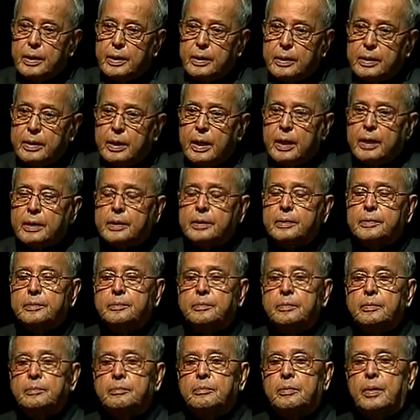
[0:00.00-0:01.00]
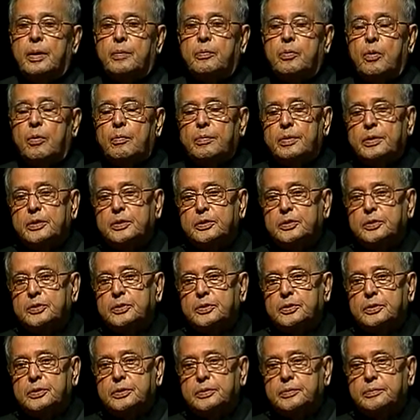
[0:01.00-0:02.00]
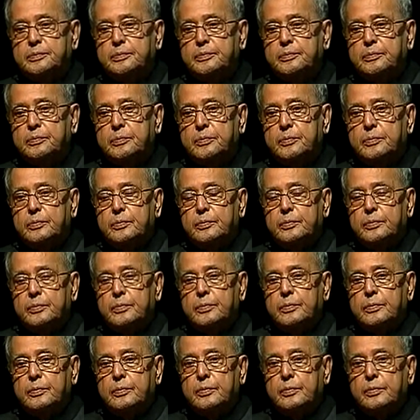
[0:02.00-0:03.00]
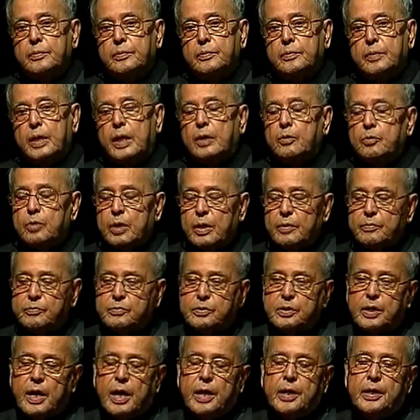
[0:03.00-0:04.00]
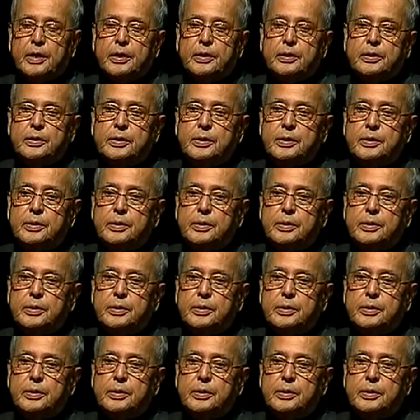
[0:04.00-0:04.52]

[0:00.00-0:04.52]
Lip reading: their performance and we have tried